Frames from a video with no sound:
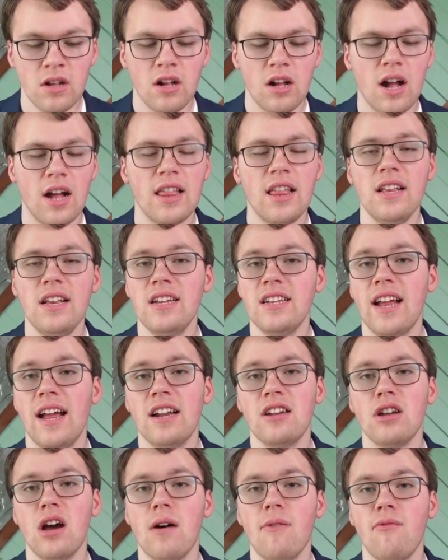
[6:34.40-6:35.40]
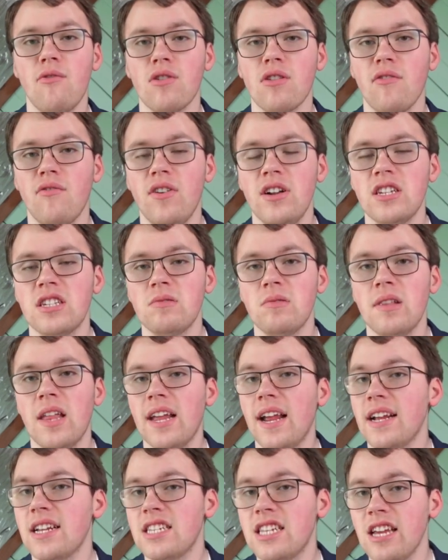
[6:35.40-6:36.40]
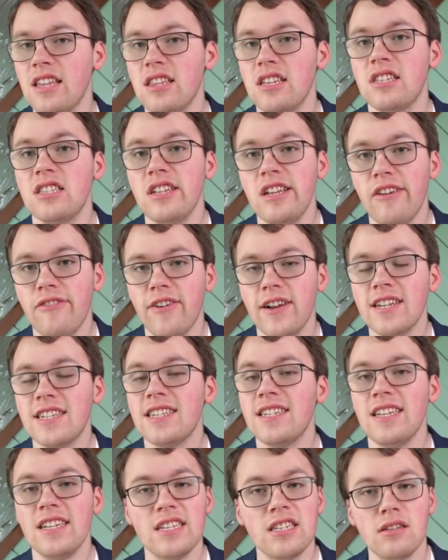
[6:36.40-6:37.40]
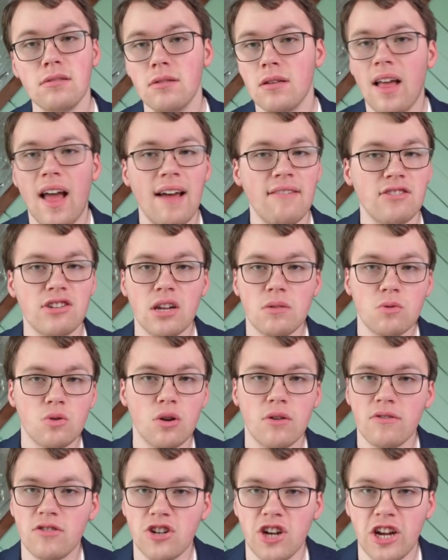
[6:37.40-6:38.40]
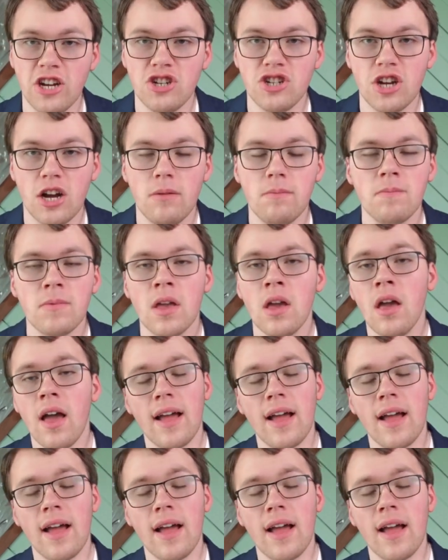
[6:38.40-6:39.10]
They need to add a top 4 defenseman. Like I said, this defense needs to have some sort of change up.